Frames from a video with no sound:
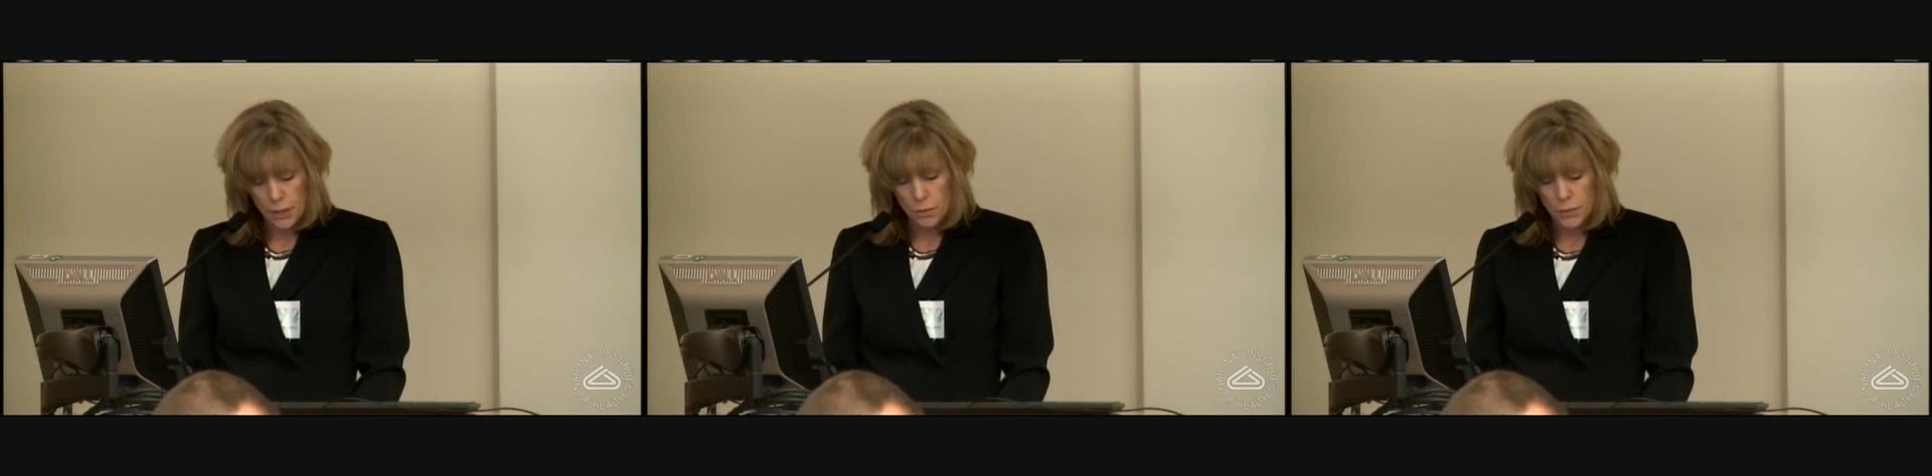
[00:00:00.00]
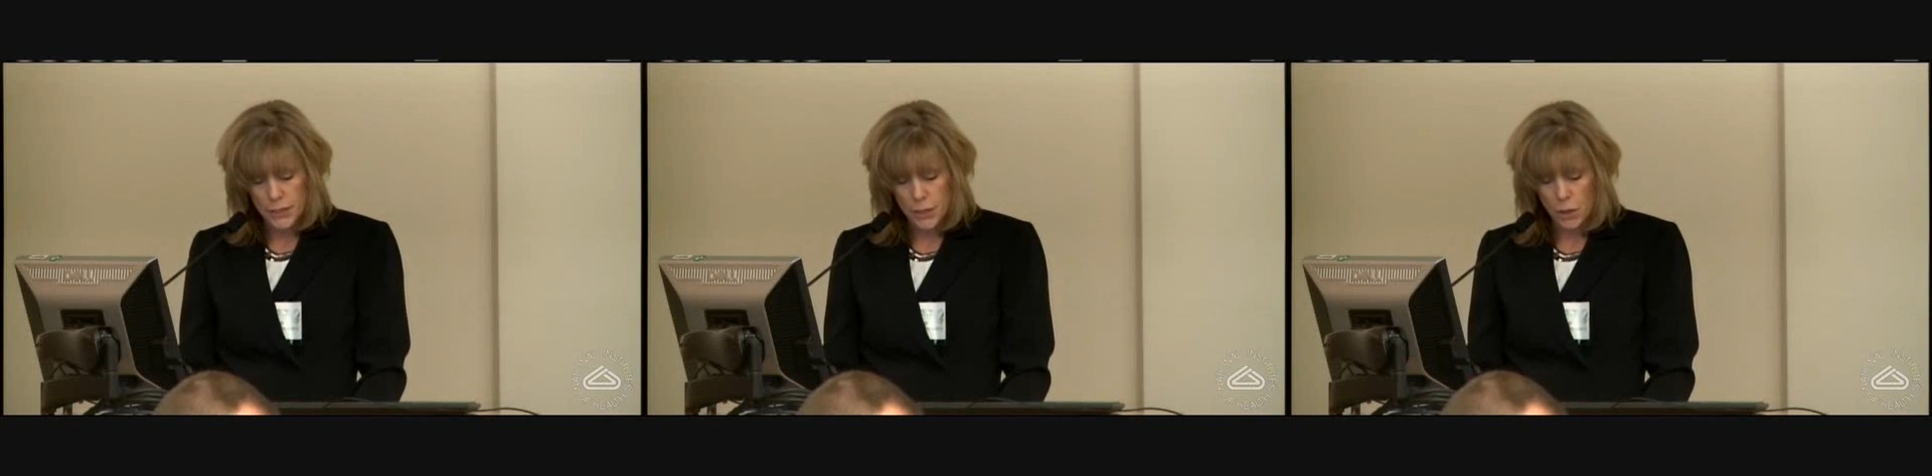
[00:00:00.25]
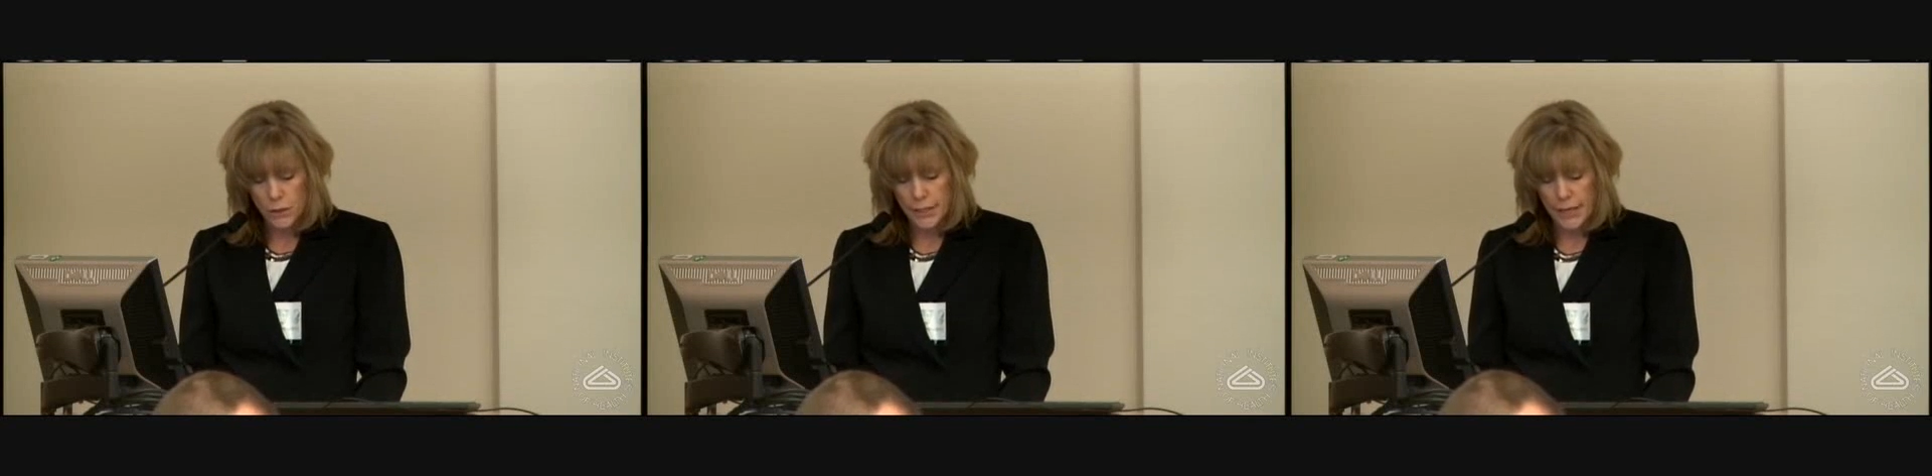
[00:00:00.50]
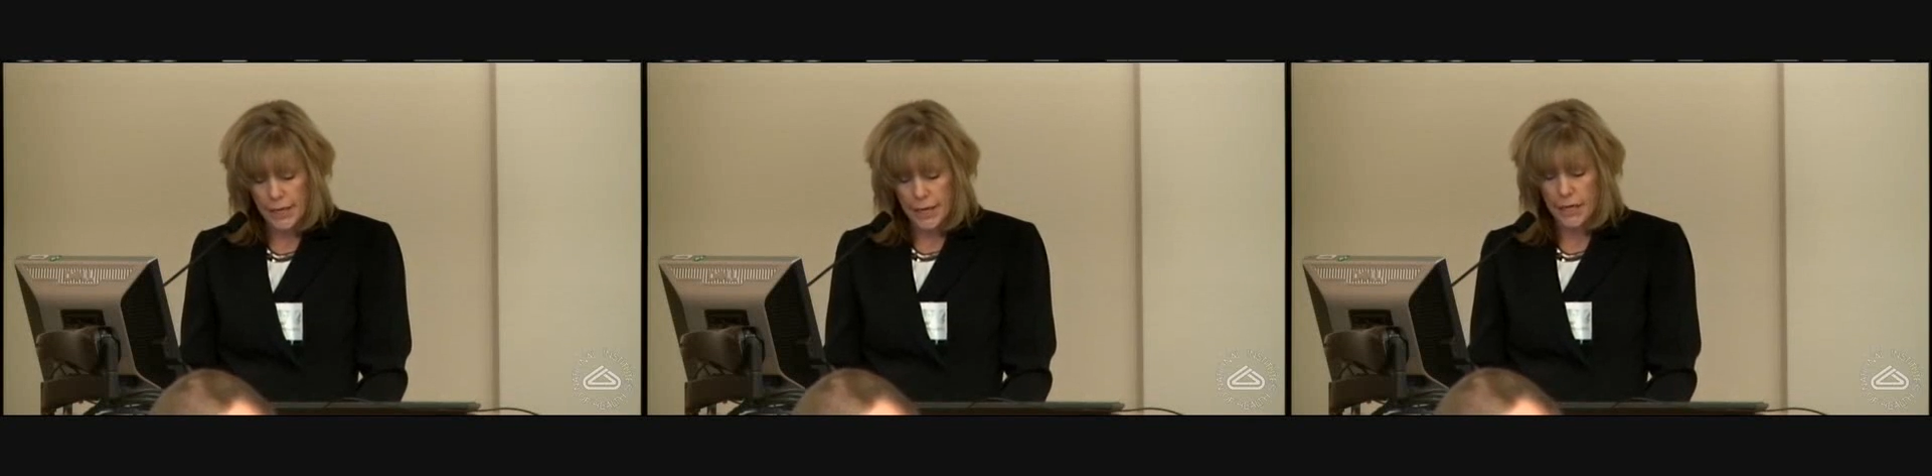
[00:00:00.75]

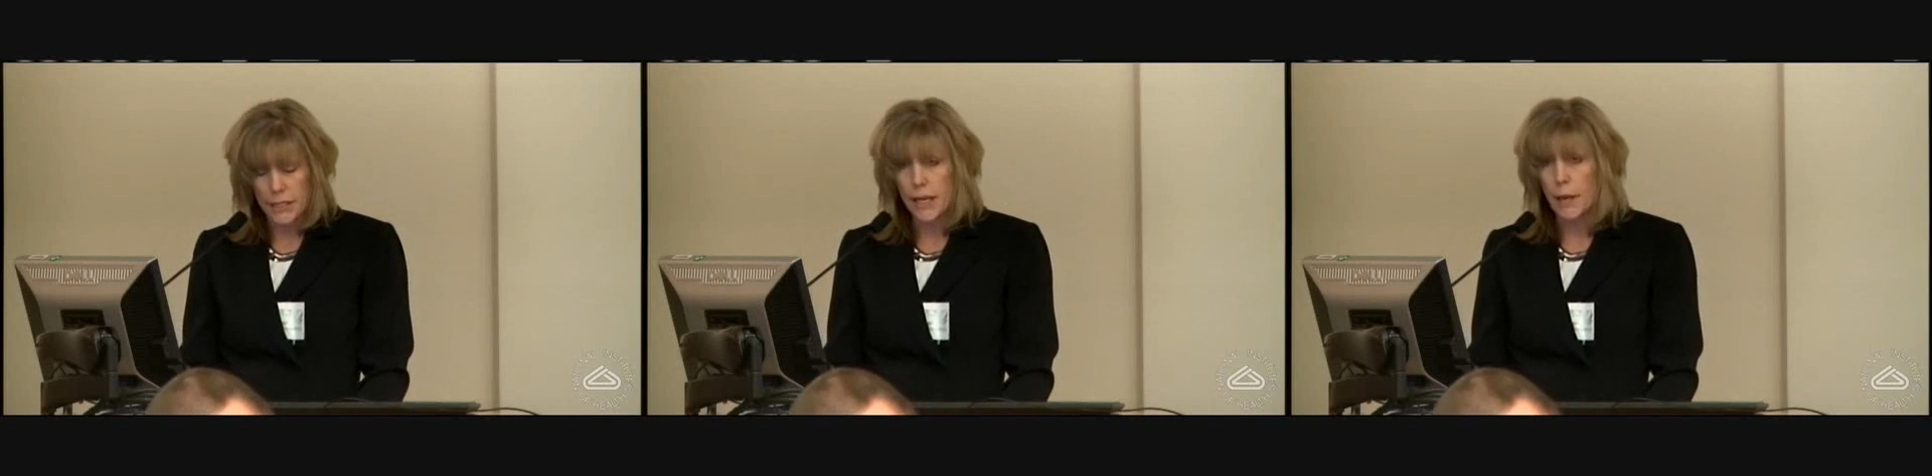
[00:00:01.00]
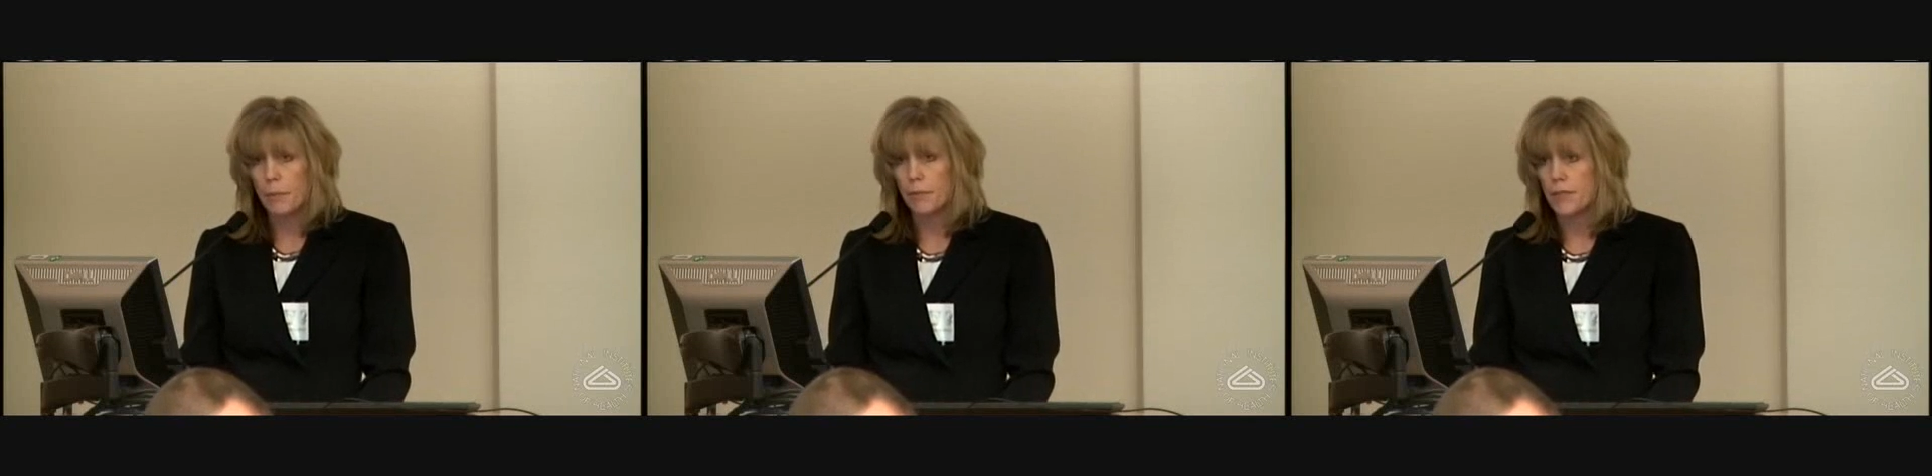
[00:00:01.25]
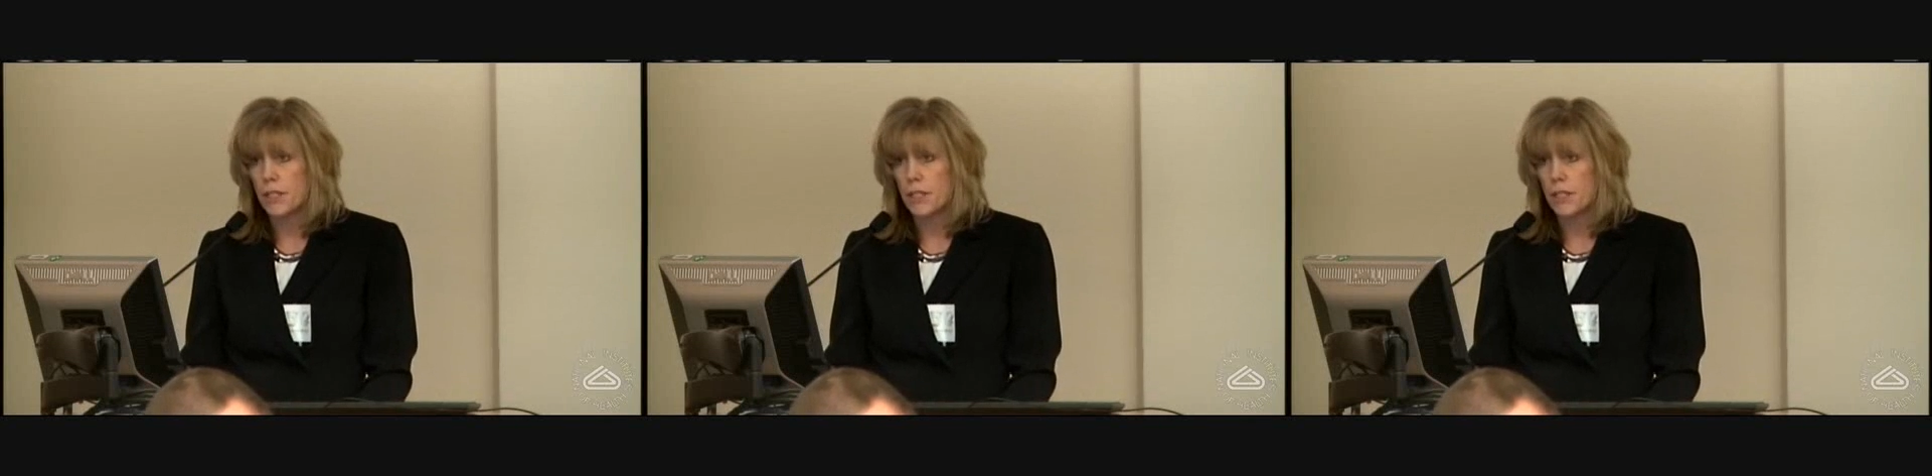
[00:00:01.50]
resulting in a type of